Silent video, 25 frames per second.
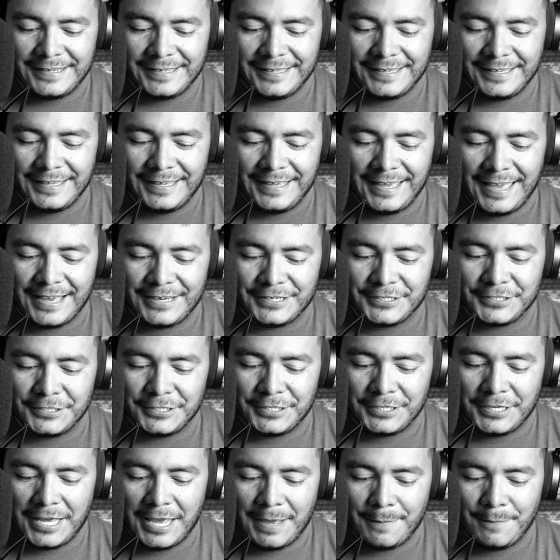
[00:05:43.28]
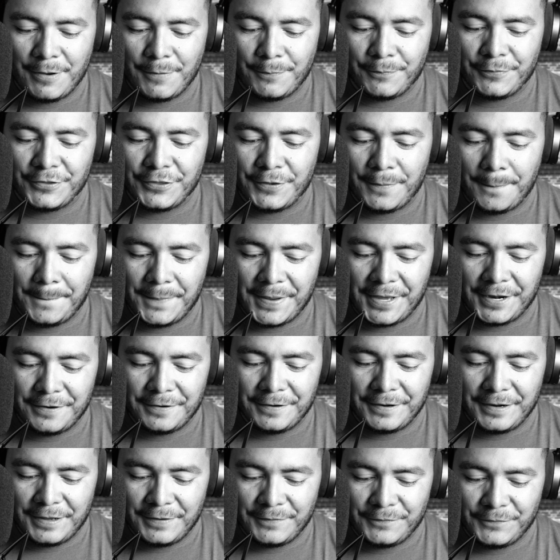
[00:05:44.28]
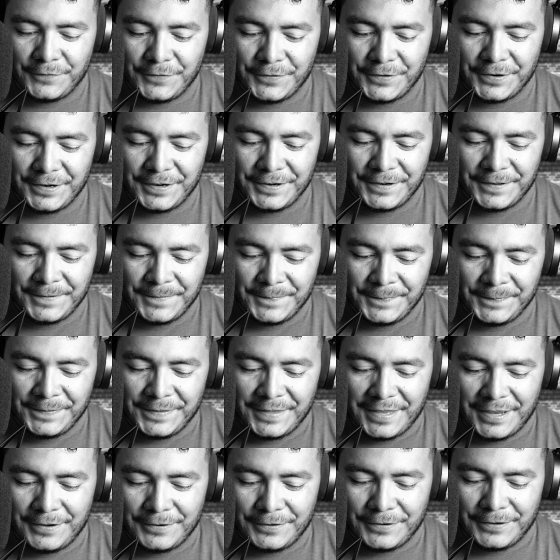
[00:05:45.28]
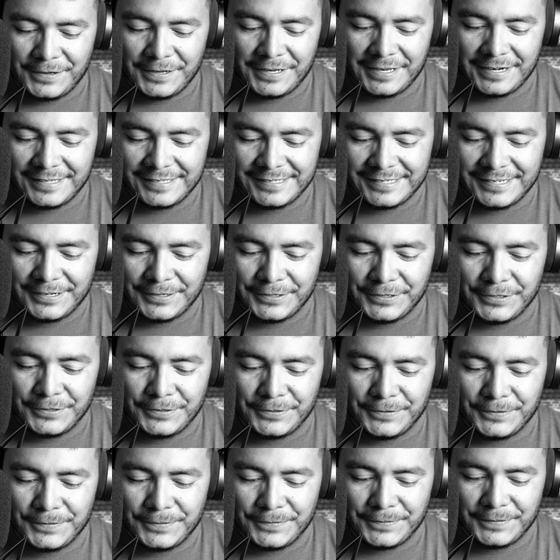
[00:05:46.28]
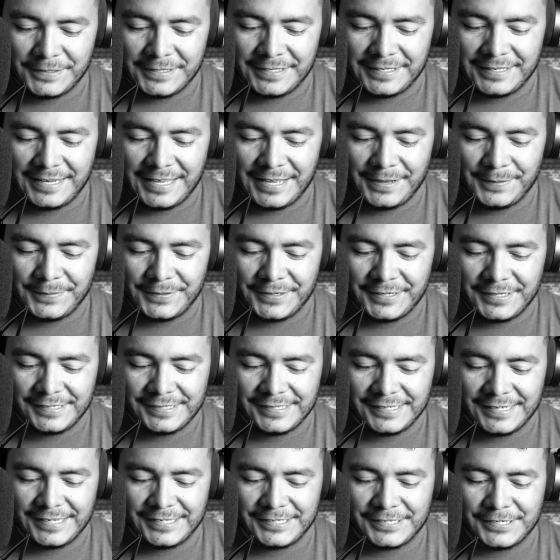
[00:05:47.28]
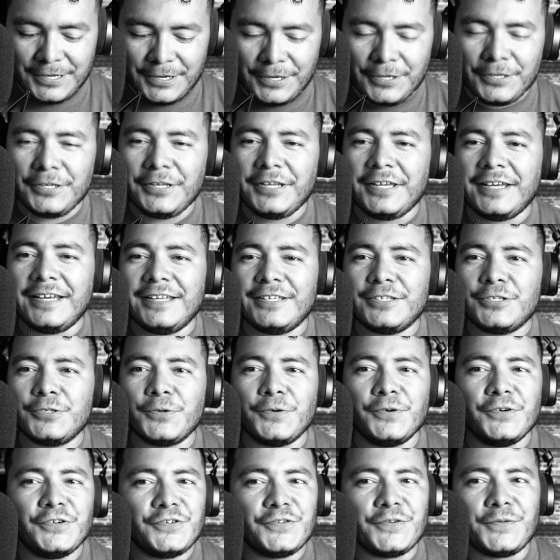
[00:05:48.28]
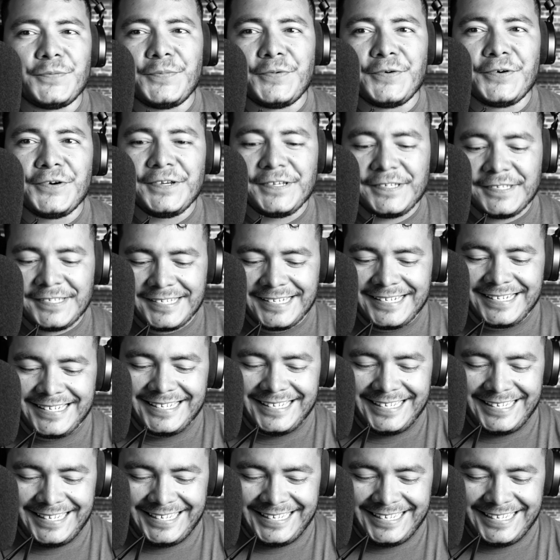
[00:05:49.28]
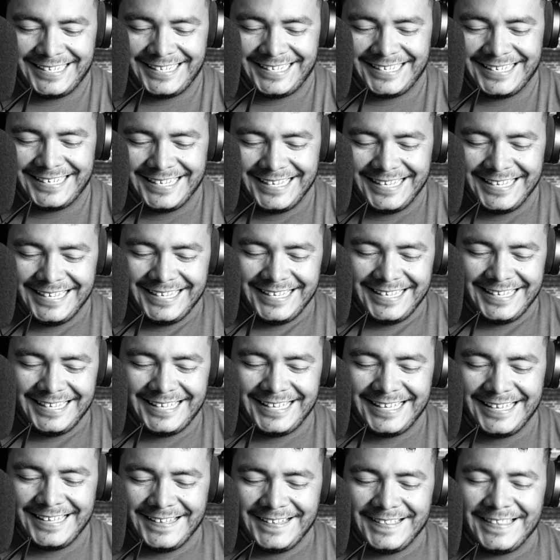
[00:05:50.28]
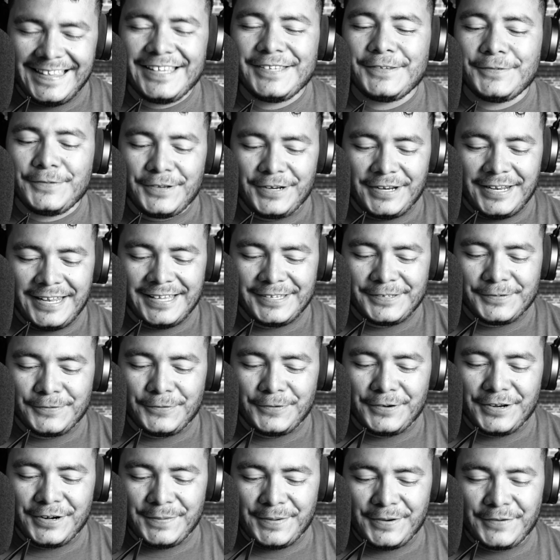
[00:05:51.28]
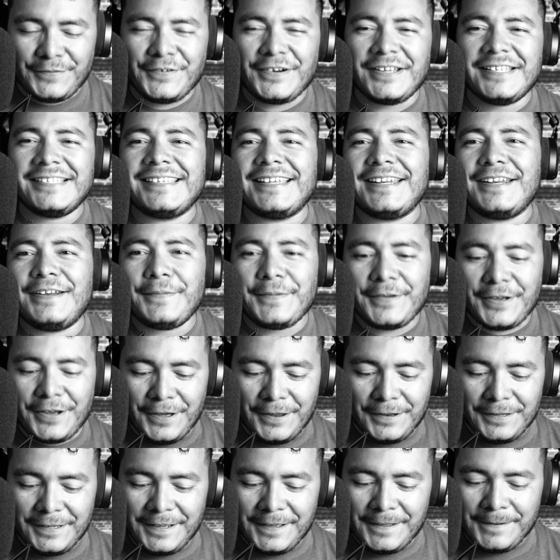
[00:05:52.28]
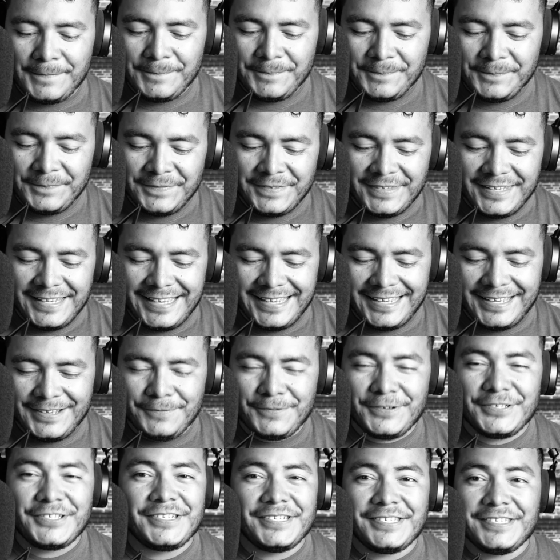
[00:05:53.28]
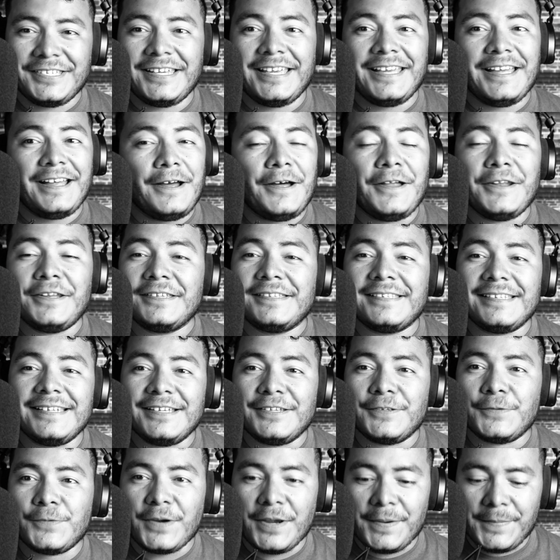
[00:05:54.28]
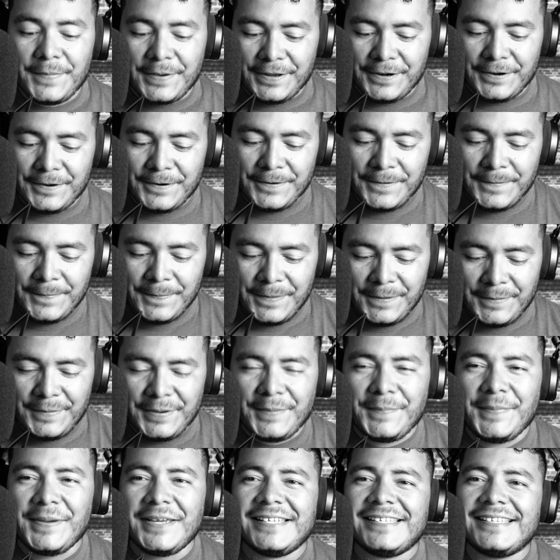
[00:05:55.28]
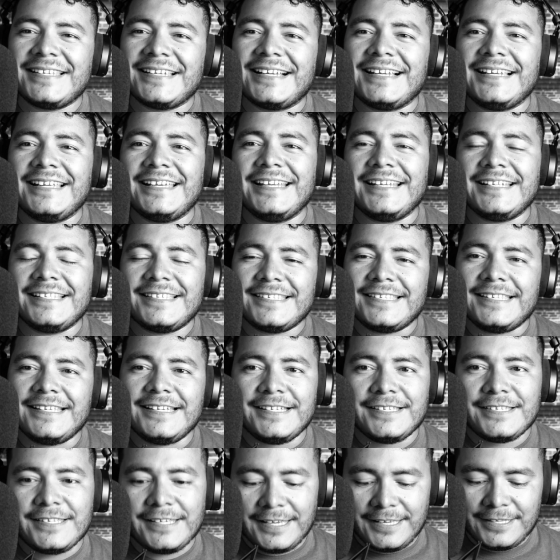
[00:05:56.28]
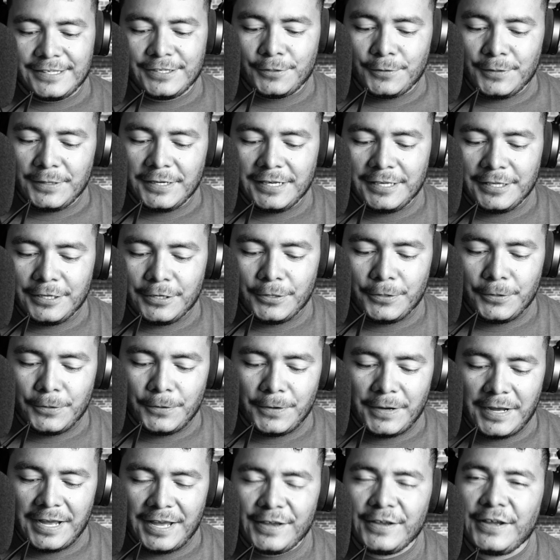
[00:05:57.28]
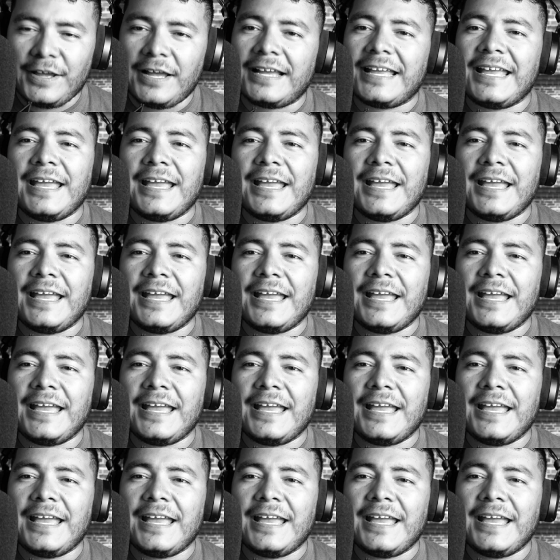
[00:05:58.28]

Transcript: he actually came up with a better name for it. I'll go ahead and tell you what the name is. It's called Toys for Boys. That's what one of my friends ended up calling it, which honestly is way better. But basically, it's these 3 little, I